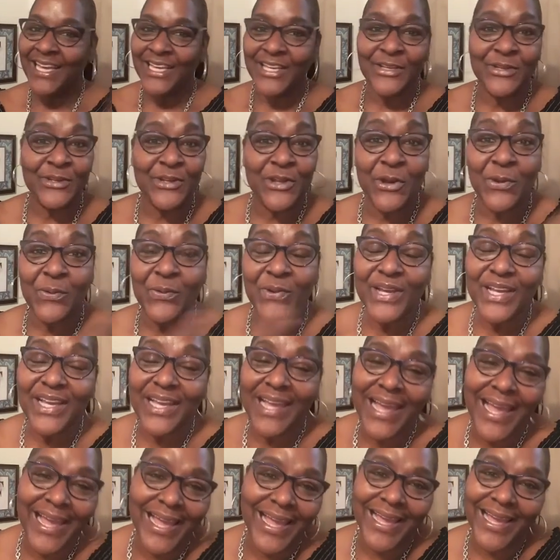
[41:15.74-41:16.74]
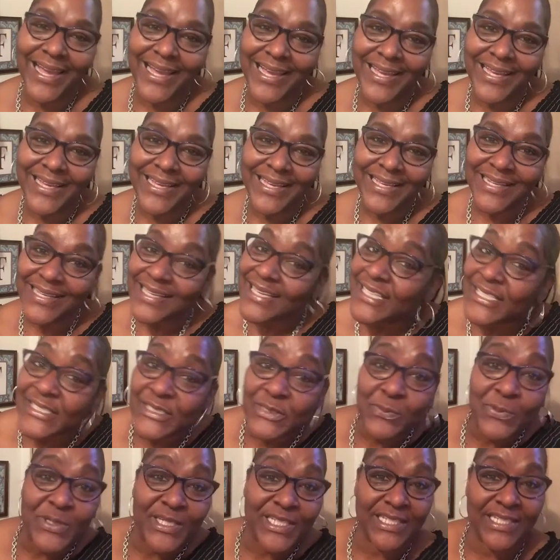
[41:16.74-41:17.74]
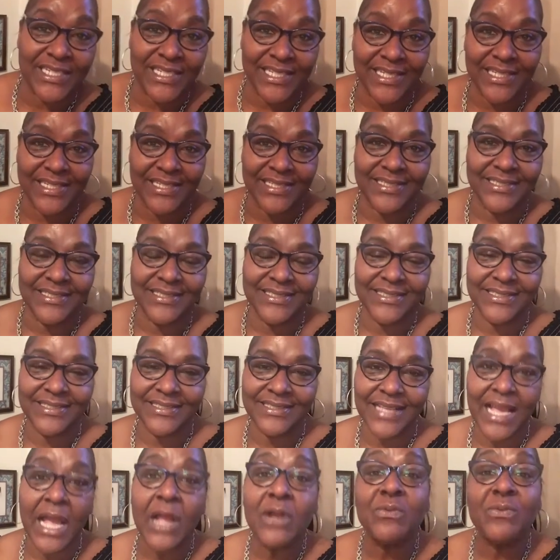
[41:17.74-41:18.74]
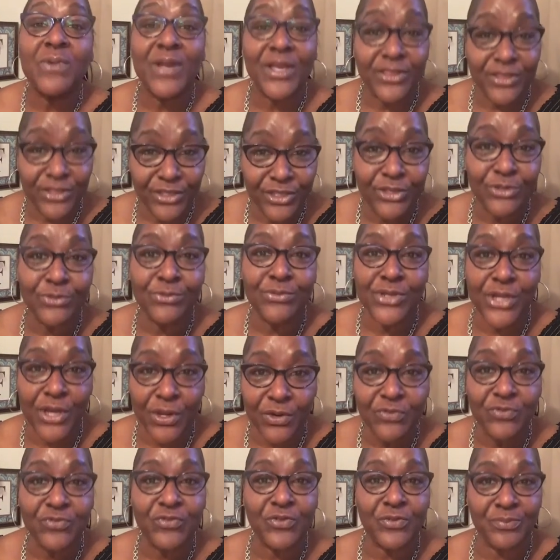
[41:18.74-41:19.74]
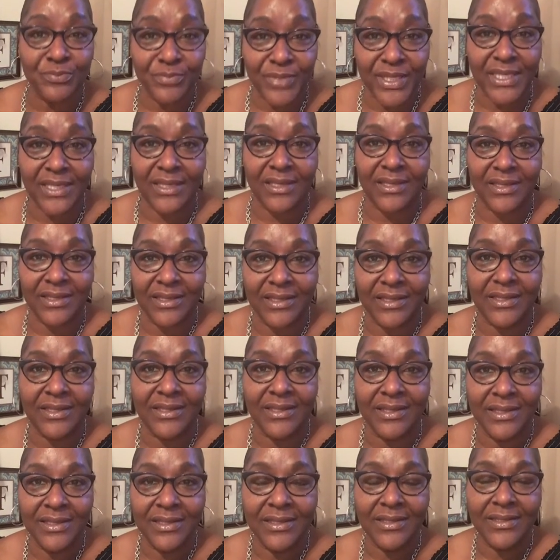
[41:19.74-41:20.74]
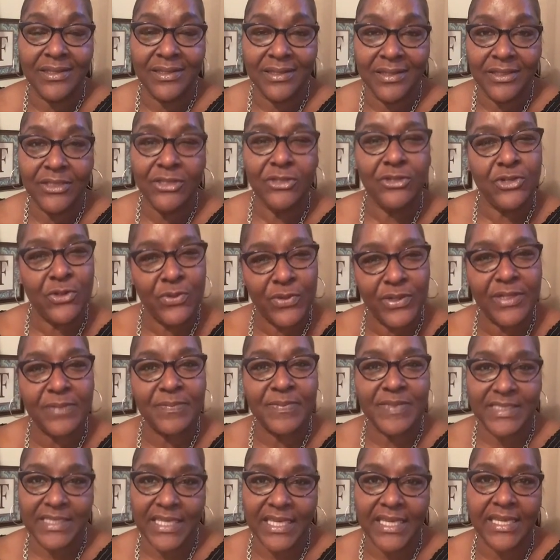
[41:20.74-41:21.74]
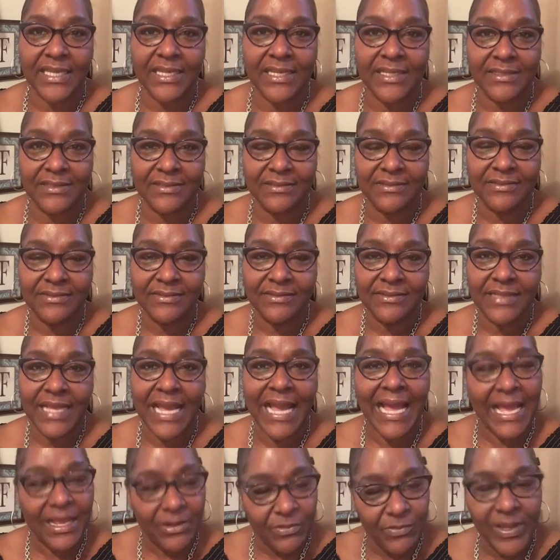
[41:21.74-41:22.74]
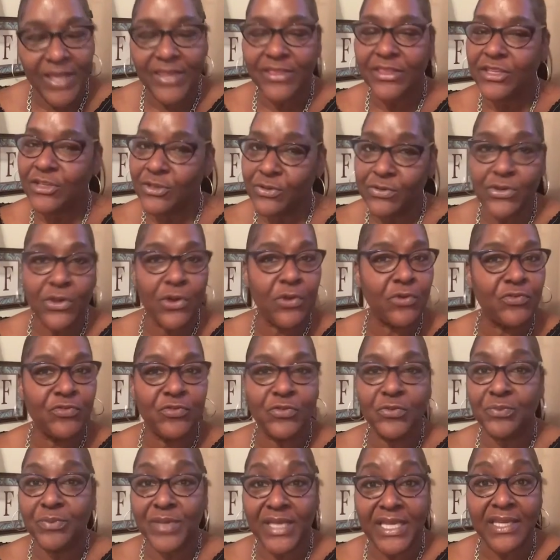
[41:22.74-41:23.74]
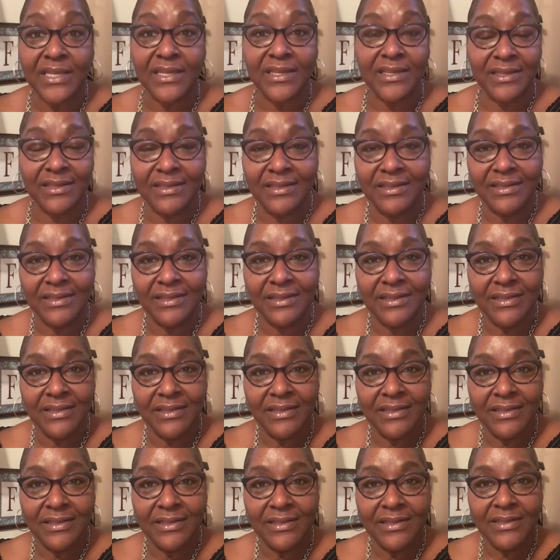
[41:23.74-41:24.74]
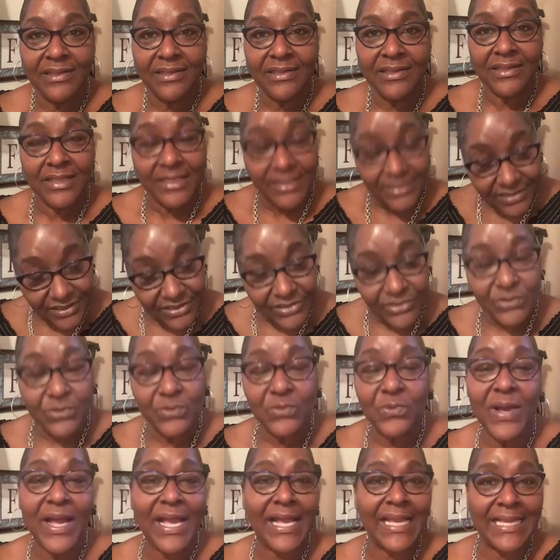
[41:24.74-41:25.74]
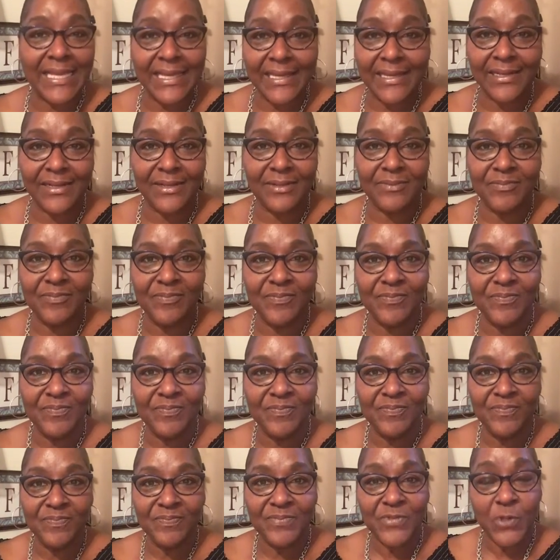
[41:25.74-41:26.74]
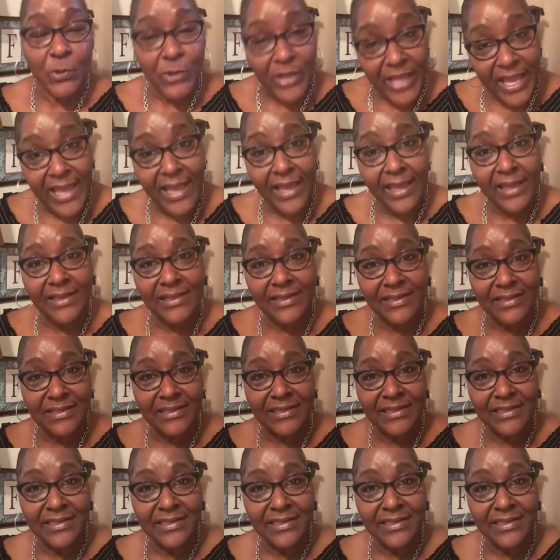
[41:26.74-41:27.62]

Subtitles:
You know what? Hey, it is what it is. I'd rather you know from me. You know what I'm saying? I'd rather you know from me. This is who I am. Okay?